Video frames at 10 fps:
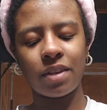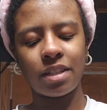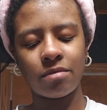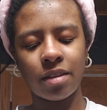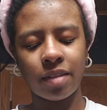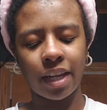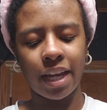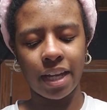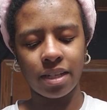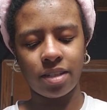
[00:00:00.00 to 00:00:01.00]
why sometimes I
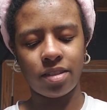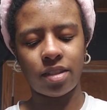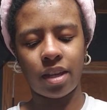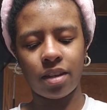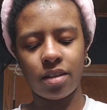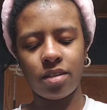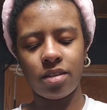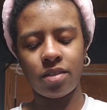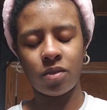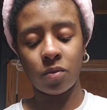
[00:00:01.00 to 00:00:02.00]
can't stand
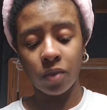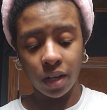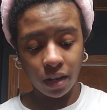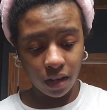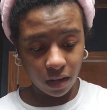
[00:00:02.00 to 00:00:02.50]
when,